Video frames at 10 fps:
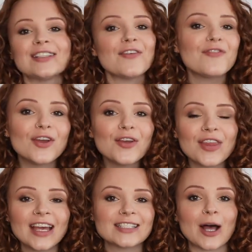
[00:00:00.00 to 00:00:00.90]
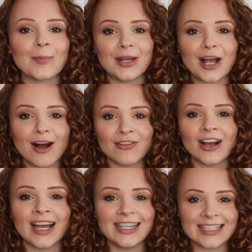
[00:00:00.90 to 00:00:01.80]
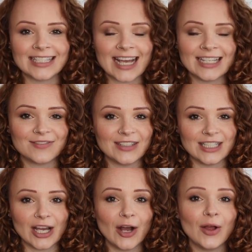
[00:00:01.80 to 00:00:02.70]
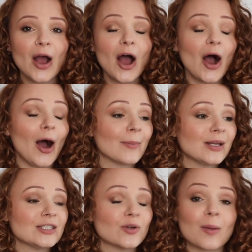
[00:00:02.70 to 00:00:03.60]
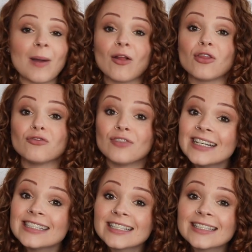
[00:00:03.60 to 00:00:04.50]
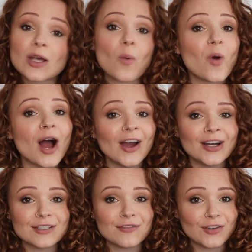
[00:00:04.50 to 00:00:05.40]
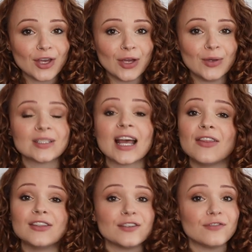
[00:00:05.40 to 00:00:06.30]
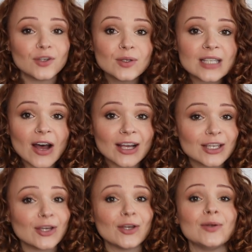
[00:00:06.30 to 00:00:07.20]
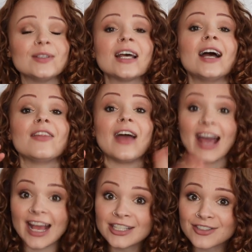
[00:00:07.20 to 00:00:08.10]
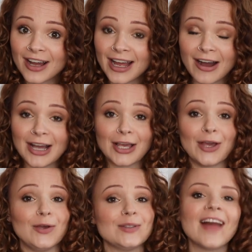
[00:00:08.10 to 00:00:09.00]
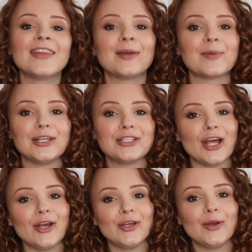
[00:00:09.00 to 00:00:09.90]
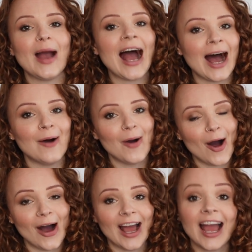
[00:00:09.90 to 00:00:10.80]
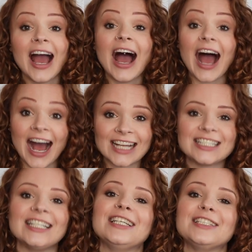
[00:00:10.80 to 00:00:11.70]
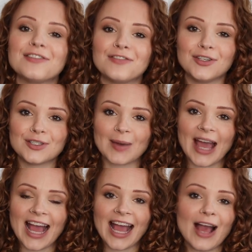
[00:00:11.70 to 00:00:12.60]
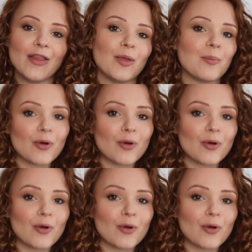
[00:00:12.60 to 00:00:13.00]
there's a few things that I'm going to cover in today's video. I'm going to talk about the reasons why I diffuse, the diffuser I use, the hairdryer I use, and then I'm going to show you how I actually diffuse my hair and the